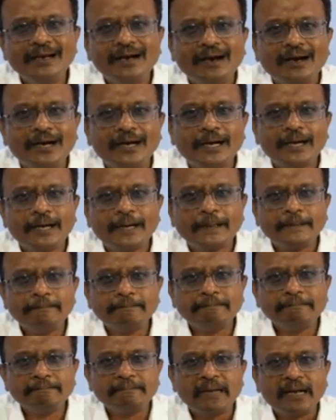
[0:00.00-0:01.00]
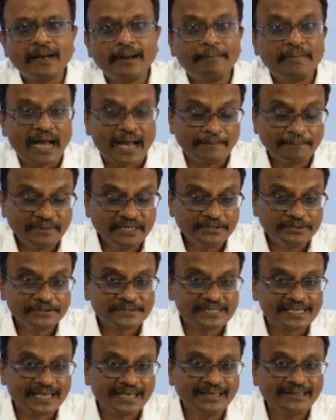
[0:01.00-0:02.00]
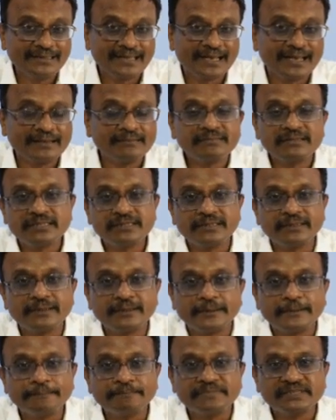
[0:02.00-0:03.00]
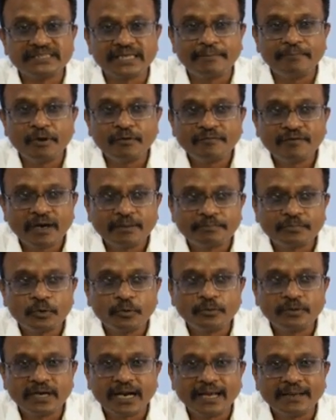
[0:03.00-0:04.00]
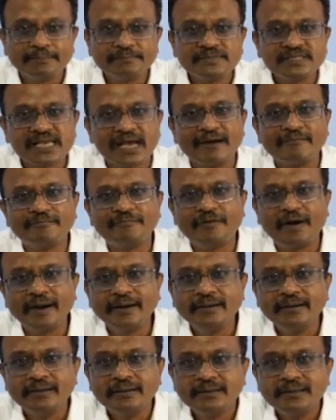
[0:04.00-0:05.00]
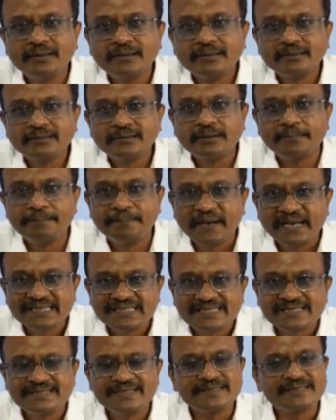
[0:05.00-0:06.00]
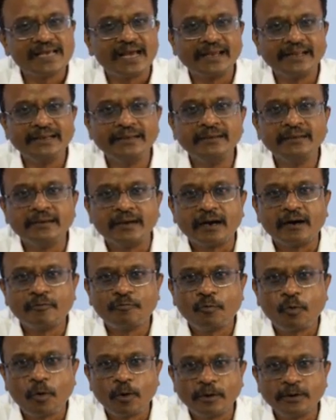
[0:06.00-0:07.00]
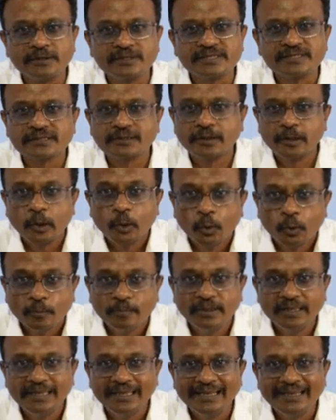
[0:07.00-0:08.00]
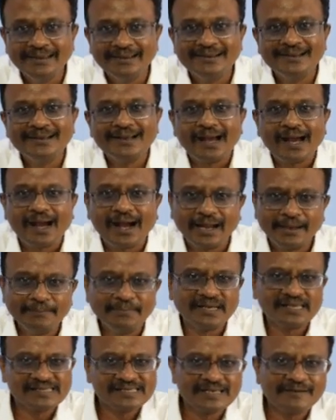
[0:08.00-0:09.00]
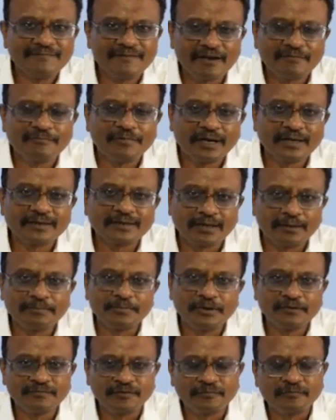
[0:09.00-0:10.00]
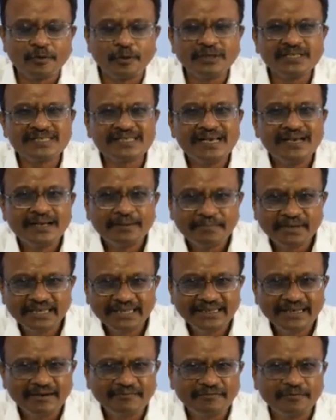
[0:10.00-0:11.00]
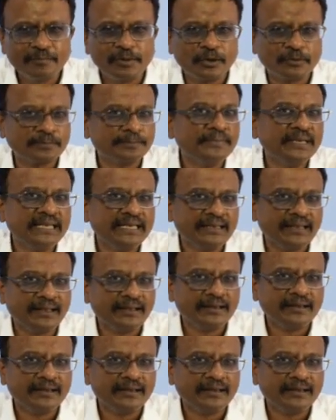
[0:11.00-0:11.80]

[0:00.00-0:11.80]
I'm happy to say that some of our programs have won the best design awards globally. I myself have won a couple of awards, but enough about me